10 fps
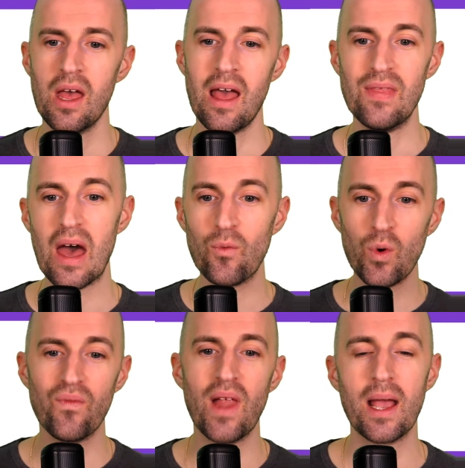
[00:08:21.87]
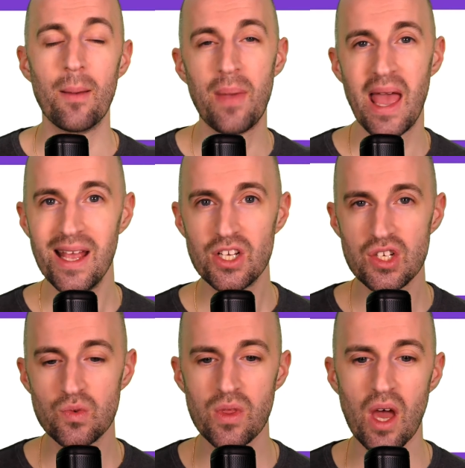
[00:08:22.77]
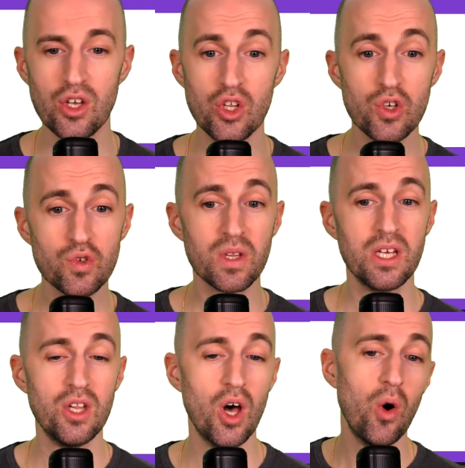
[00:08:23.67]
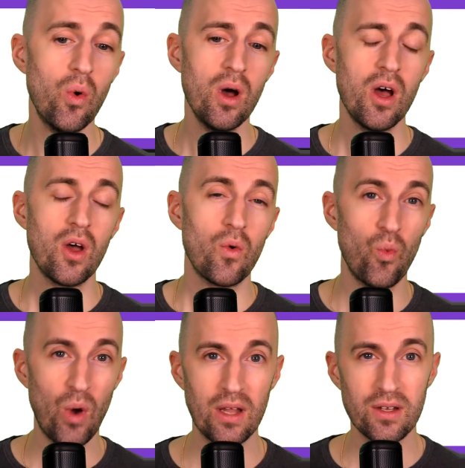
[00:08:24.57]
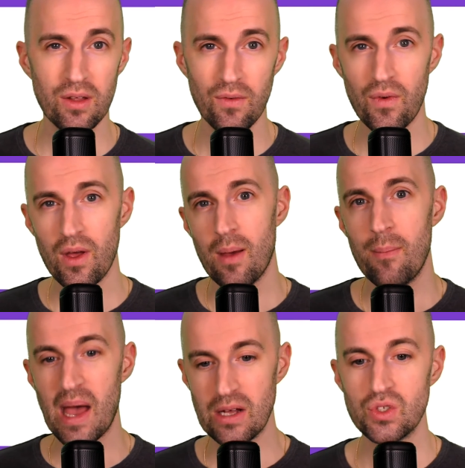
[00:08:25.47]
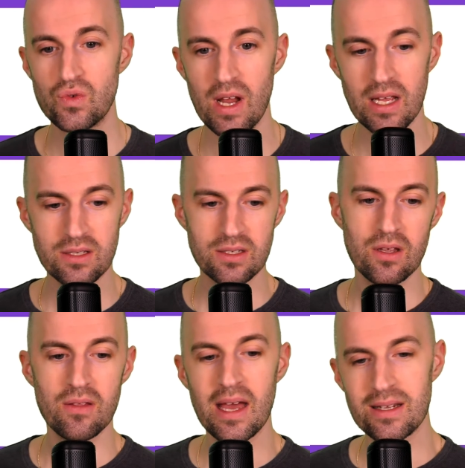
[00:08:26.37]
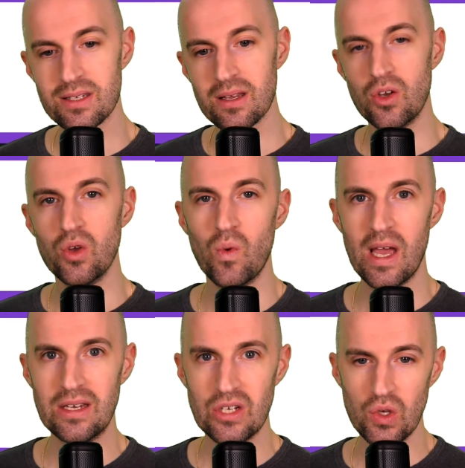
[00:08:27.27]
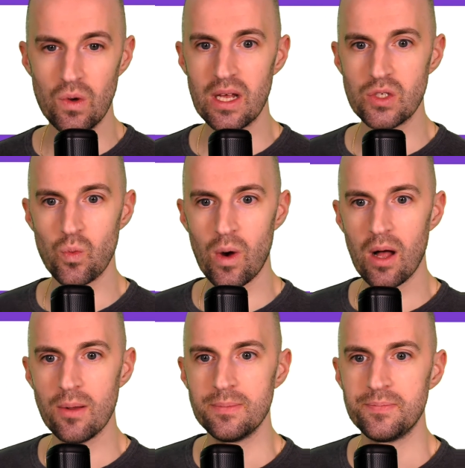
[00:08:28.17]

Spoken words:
And that will flag up pages with unusually low relative bounce rates. So that's a good way to do it as well.